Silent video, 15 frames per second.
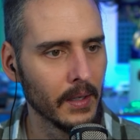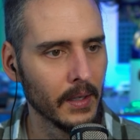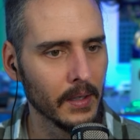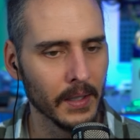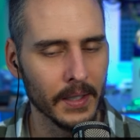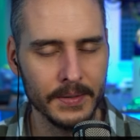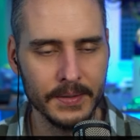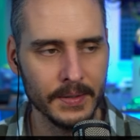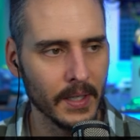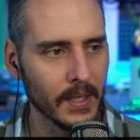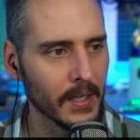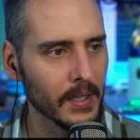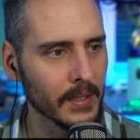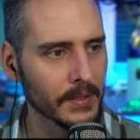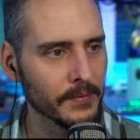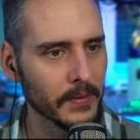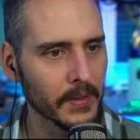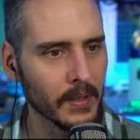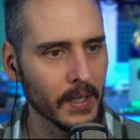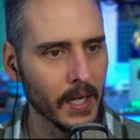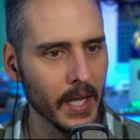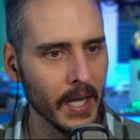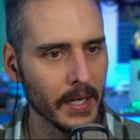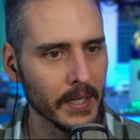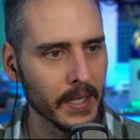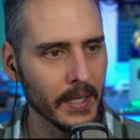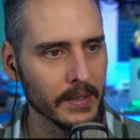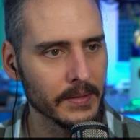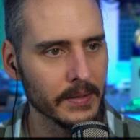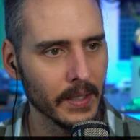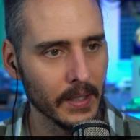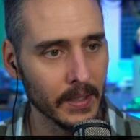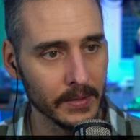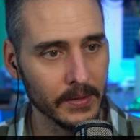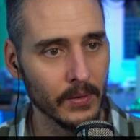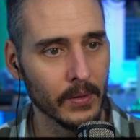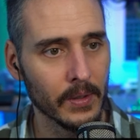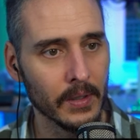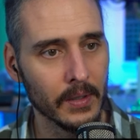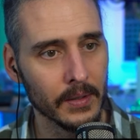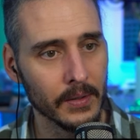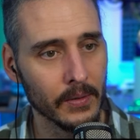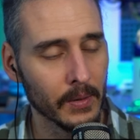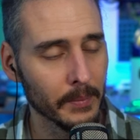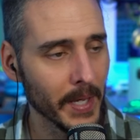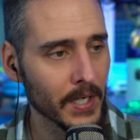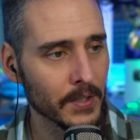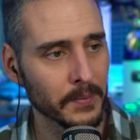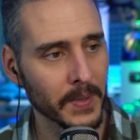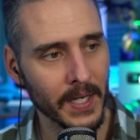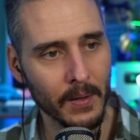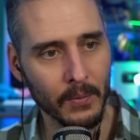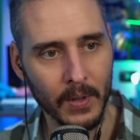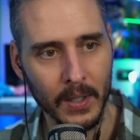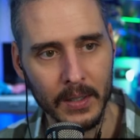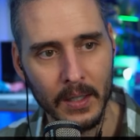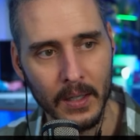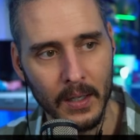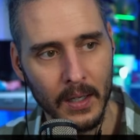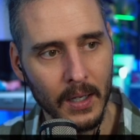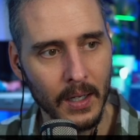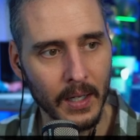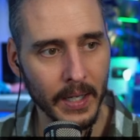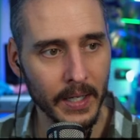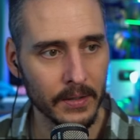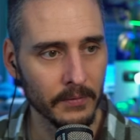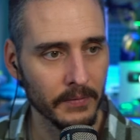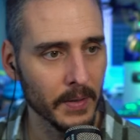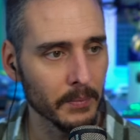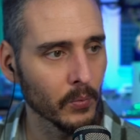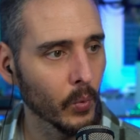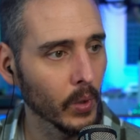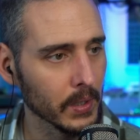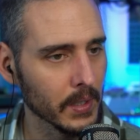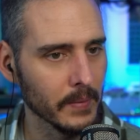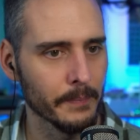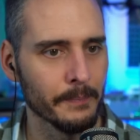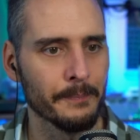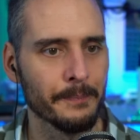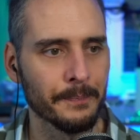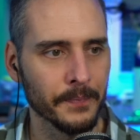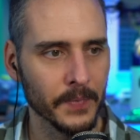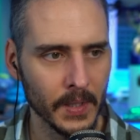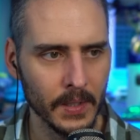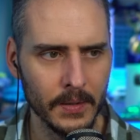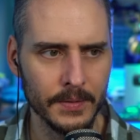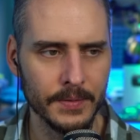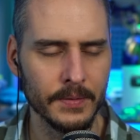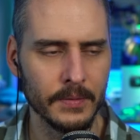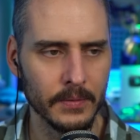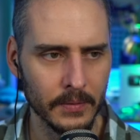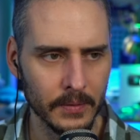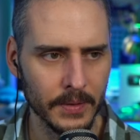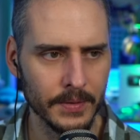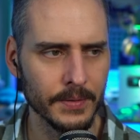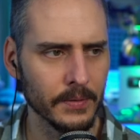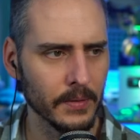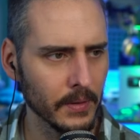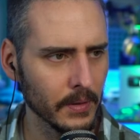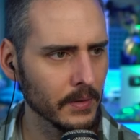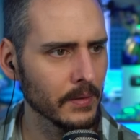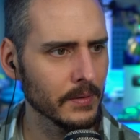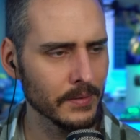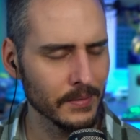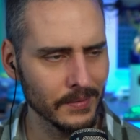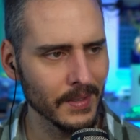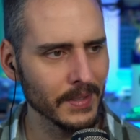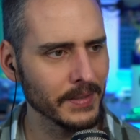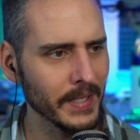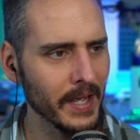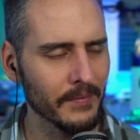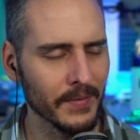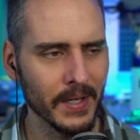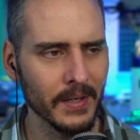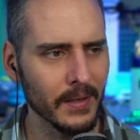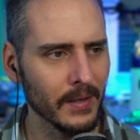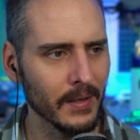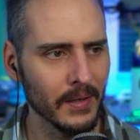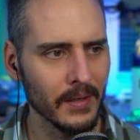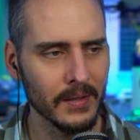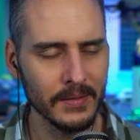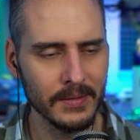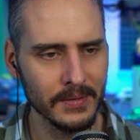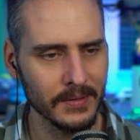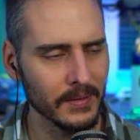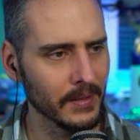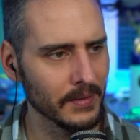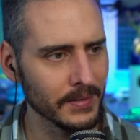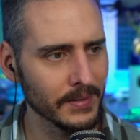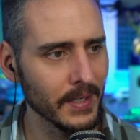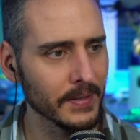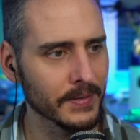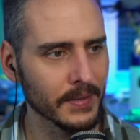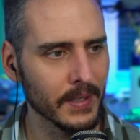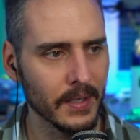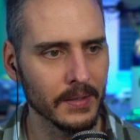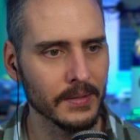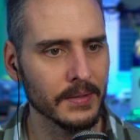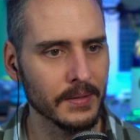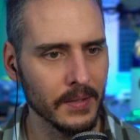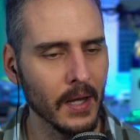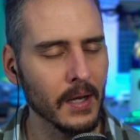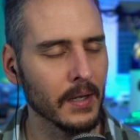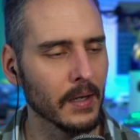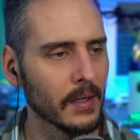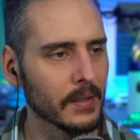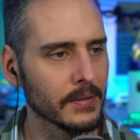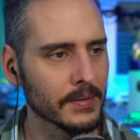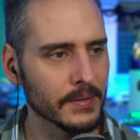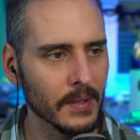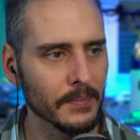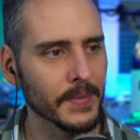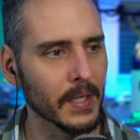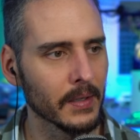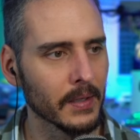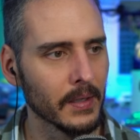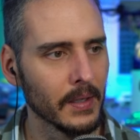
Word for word: let's uh, let's figure out how to get uh, your your management network and your VIP working because because it's nice to have it. And it's it stinks getting stuck on something